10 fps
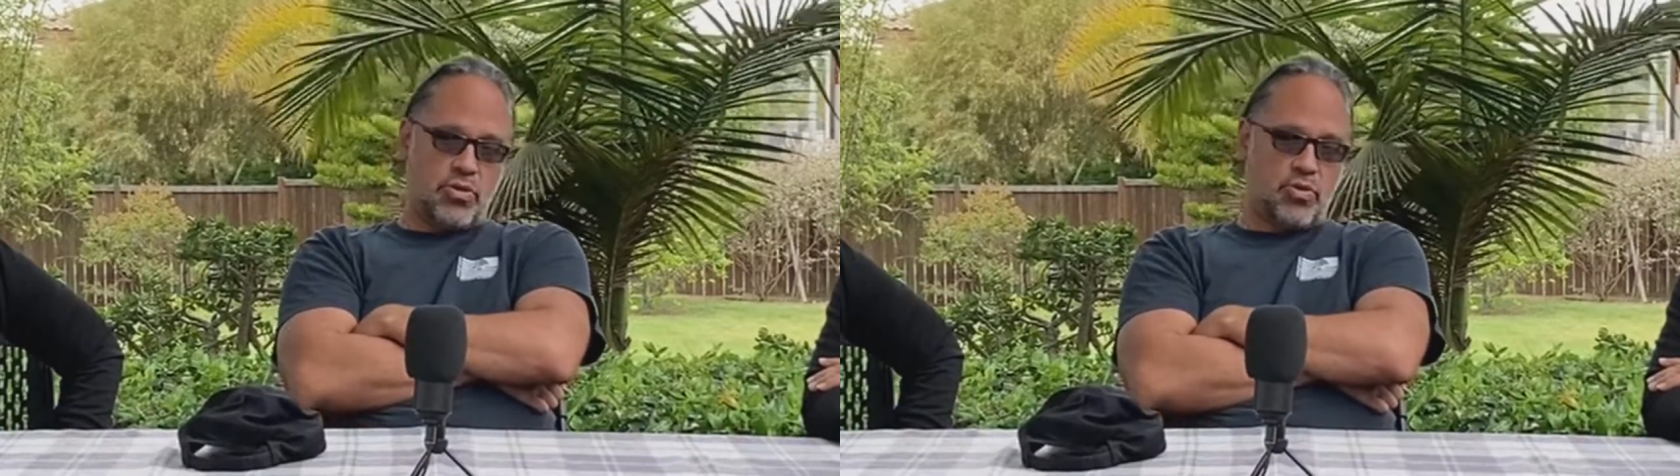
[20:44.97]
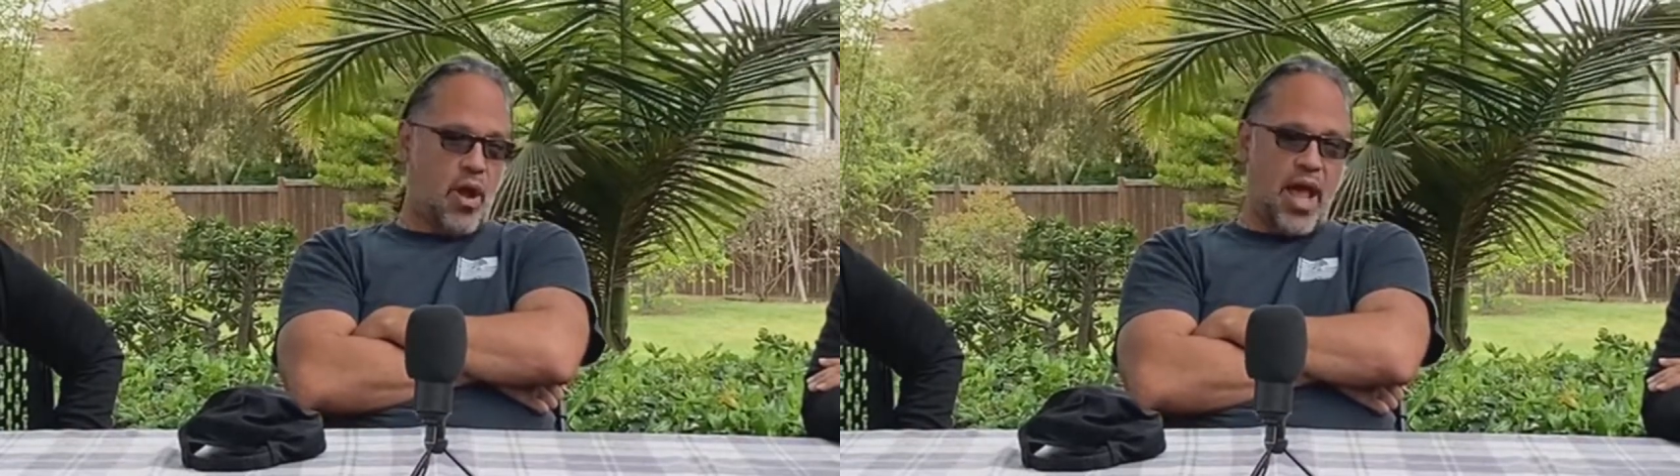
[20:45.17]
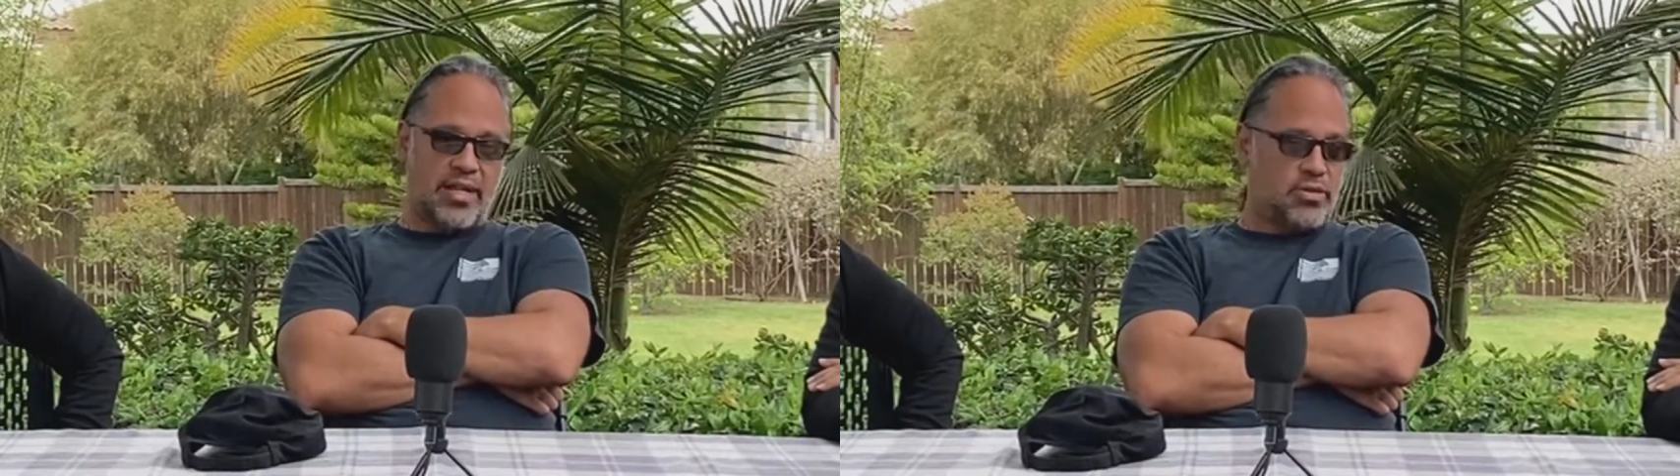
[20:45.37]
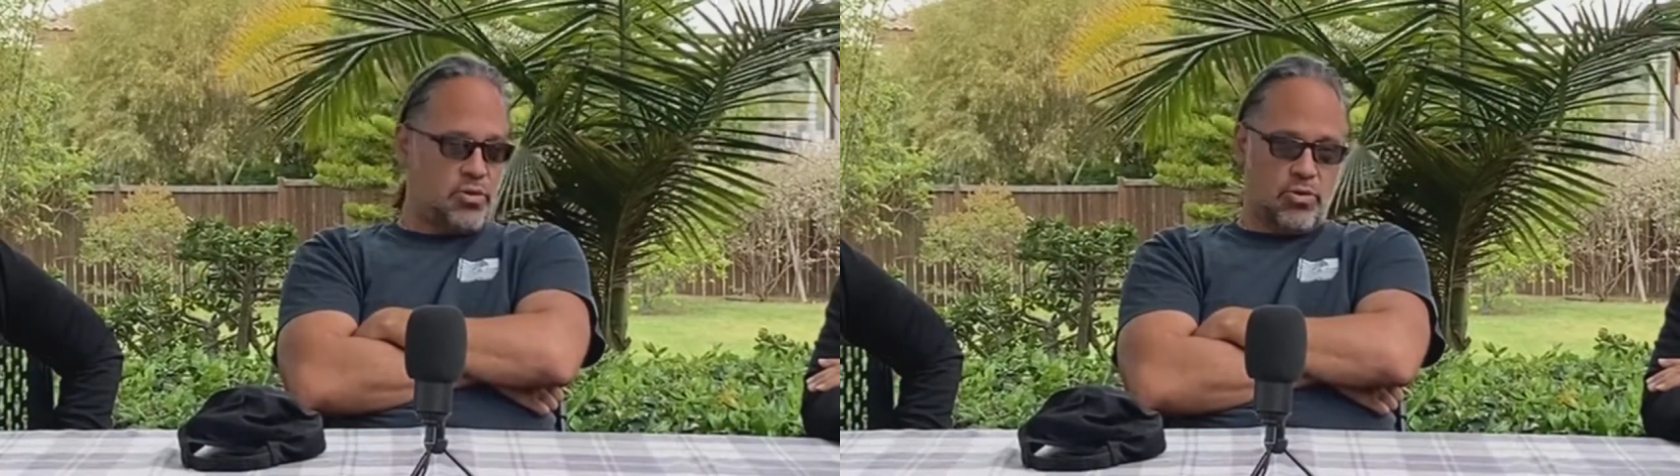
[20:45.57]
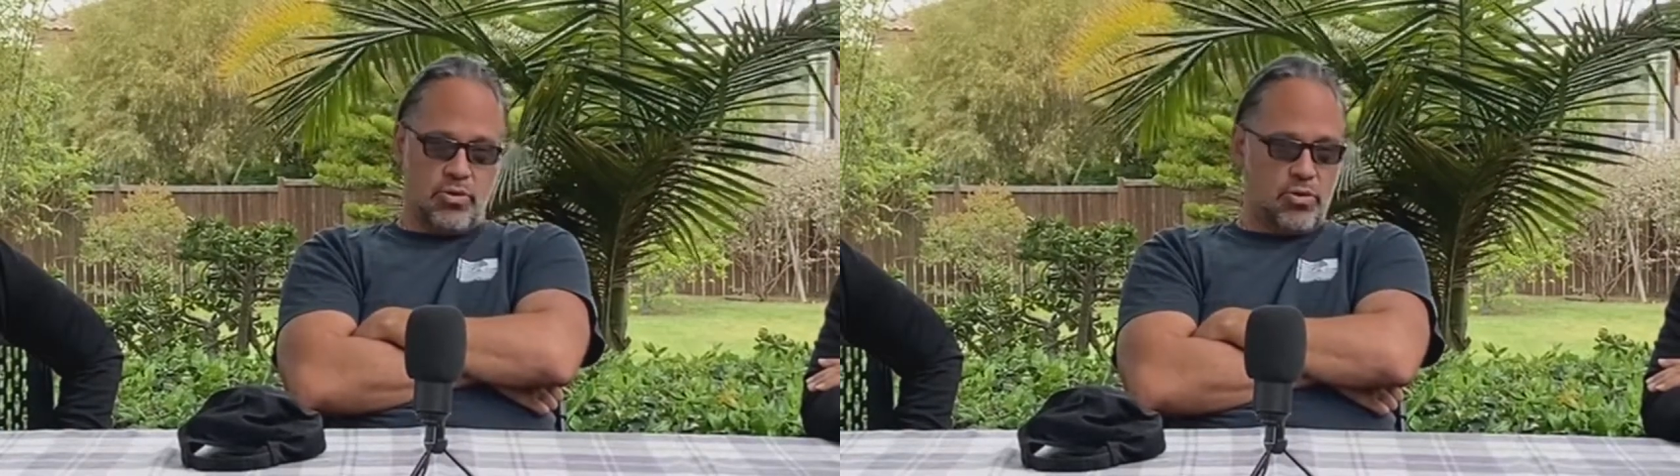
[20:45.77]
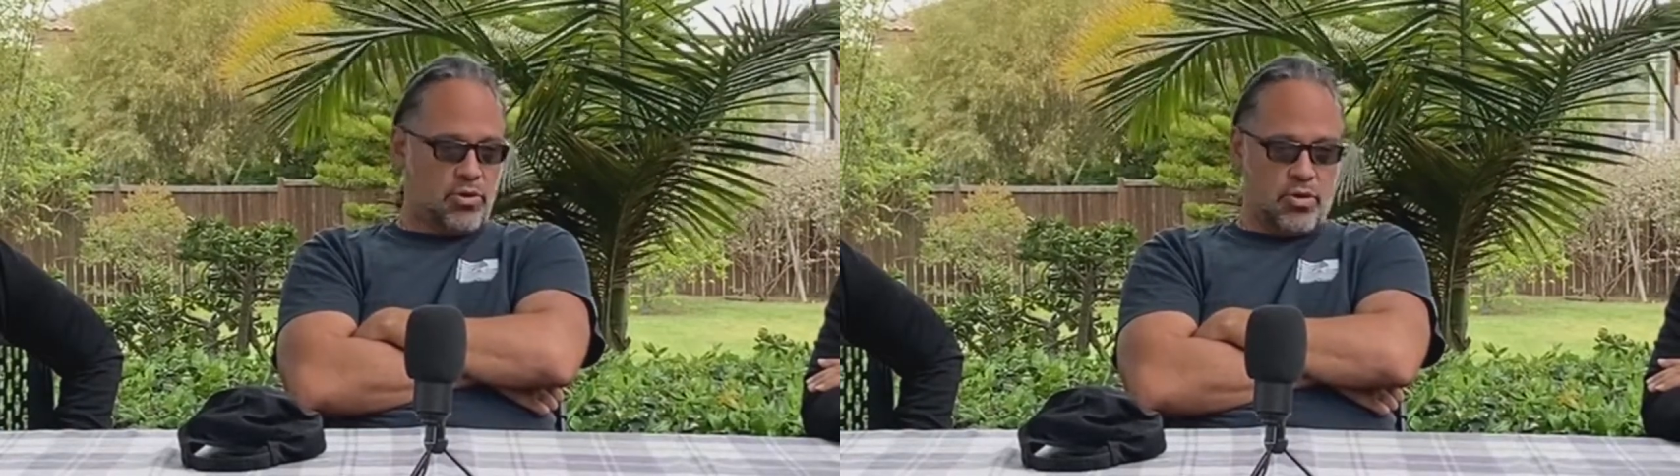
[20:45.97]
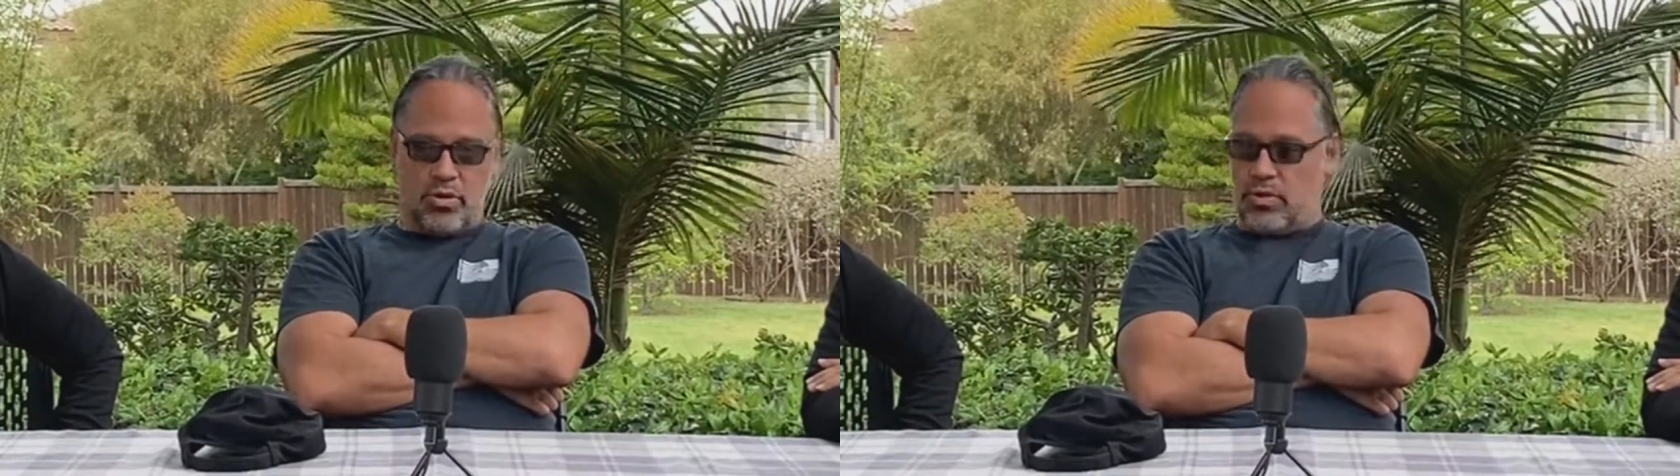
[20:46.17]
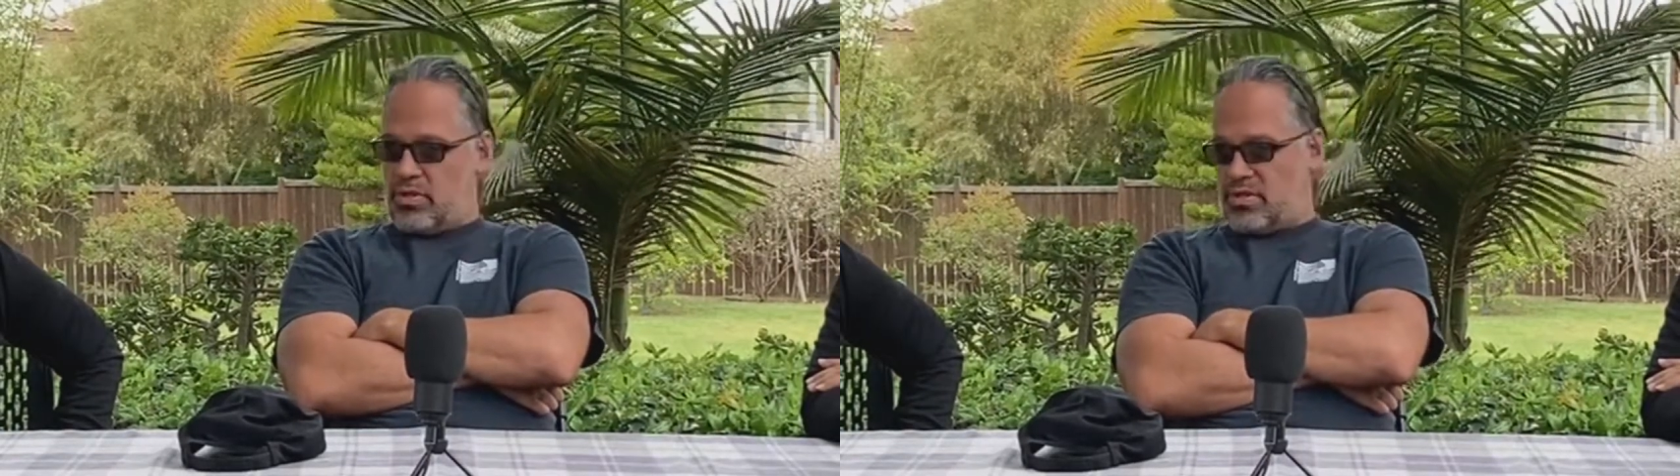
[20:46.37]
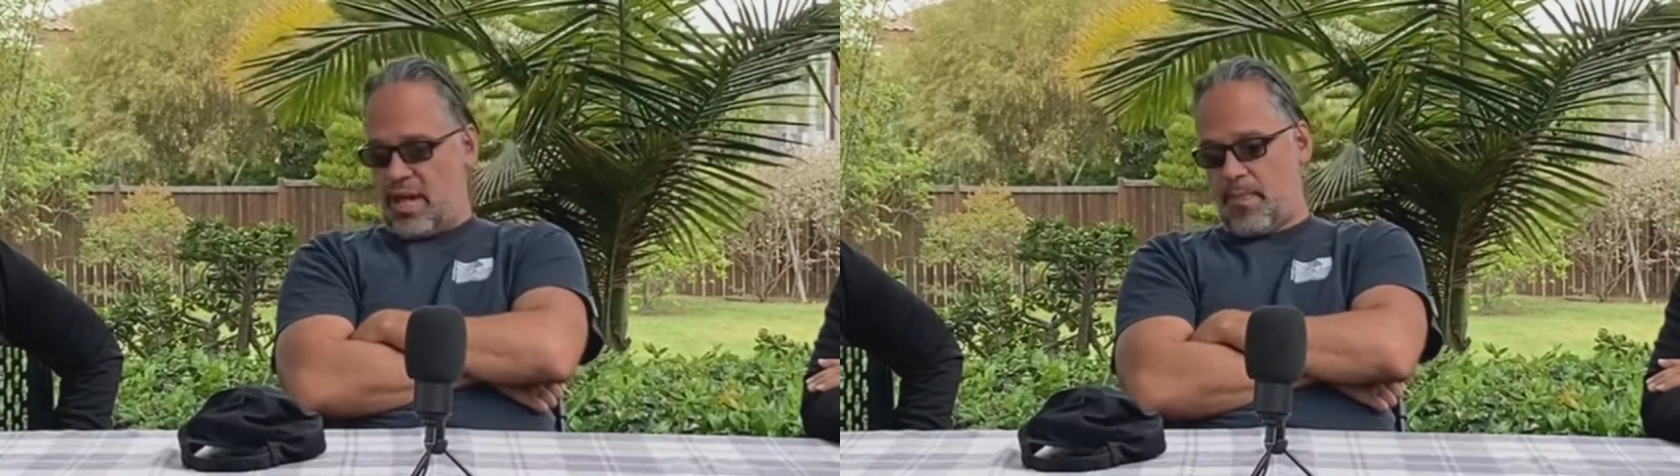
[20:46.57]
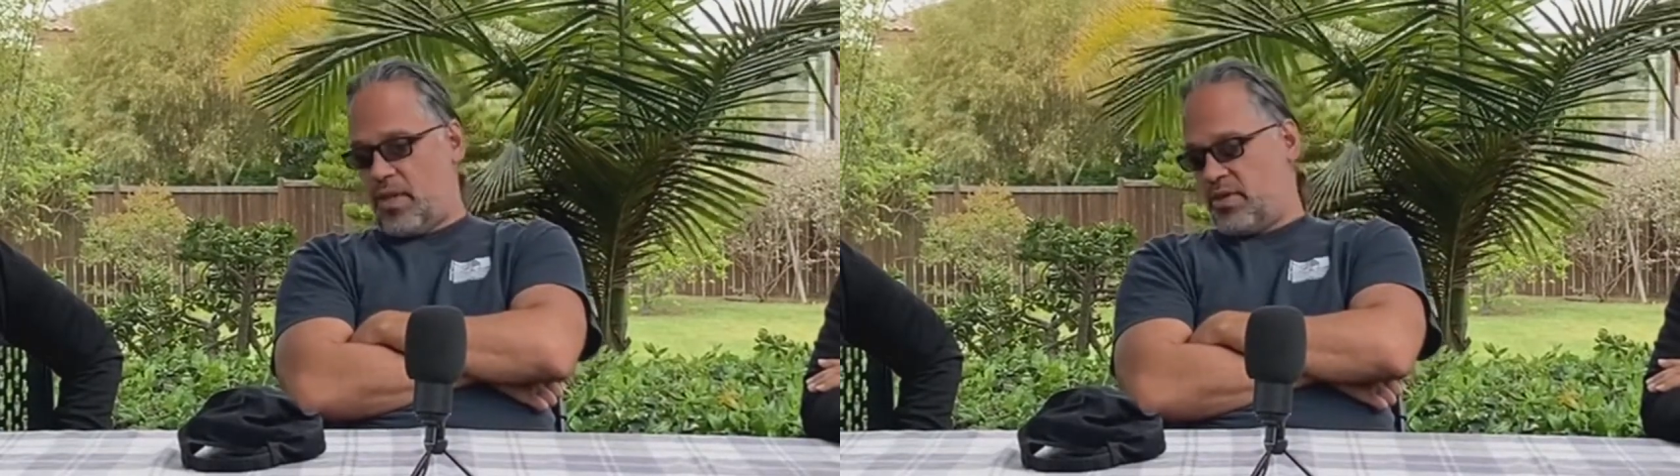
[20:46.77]
Try to
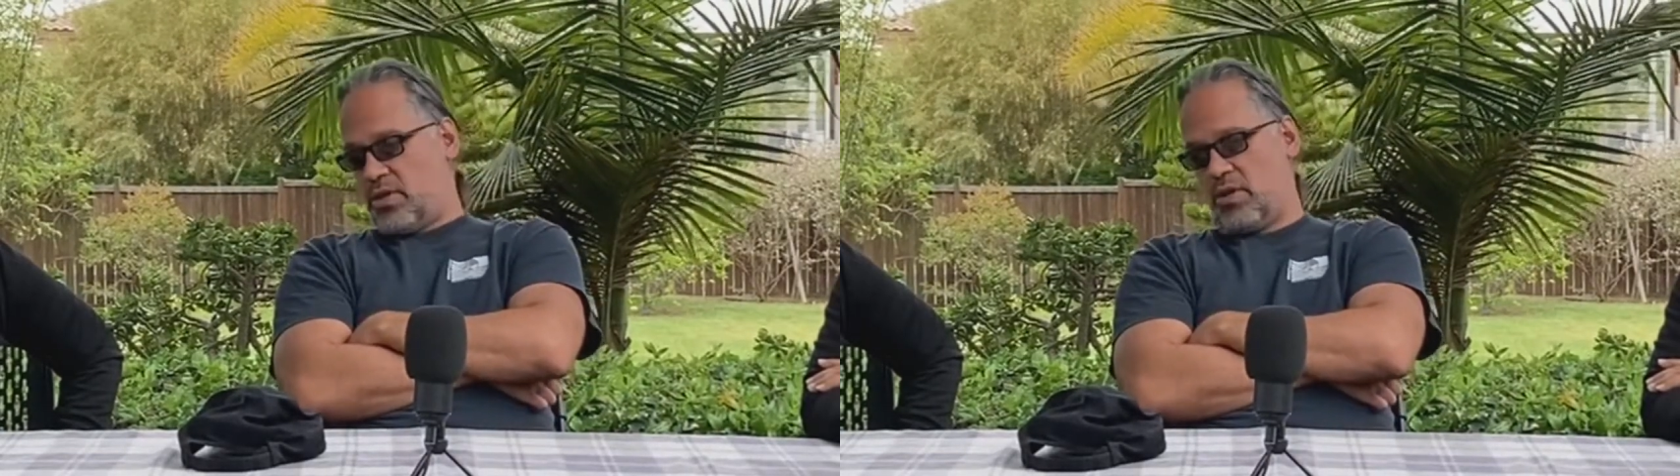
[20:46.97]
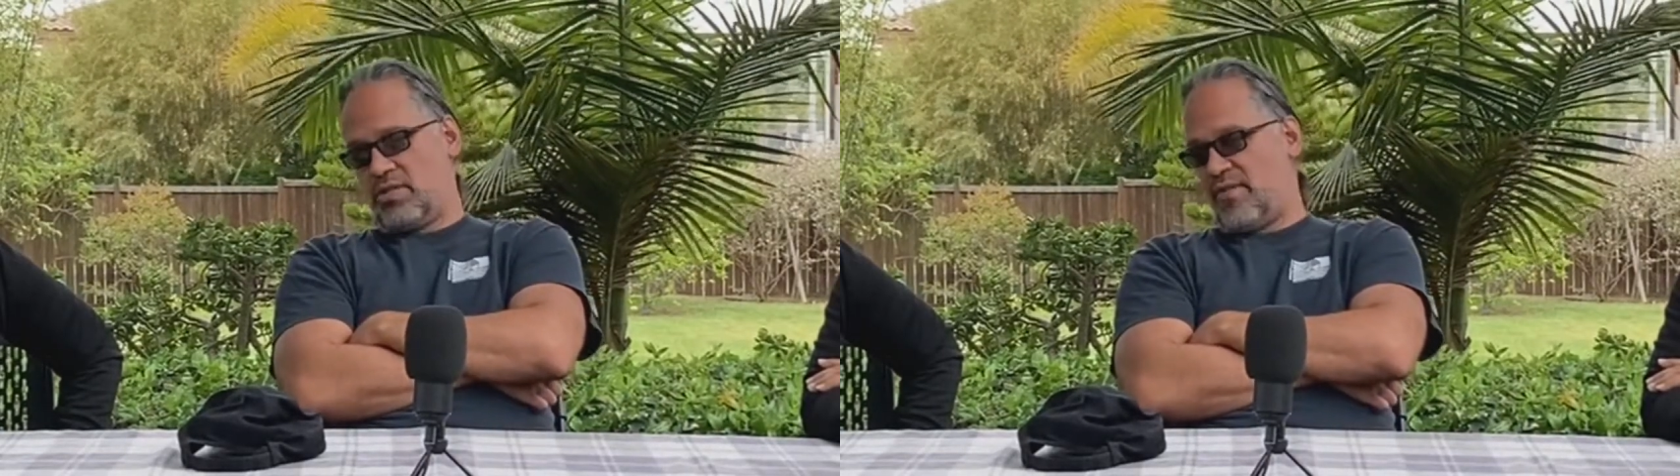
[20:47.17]
step on the toes of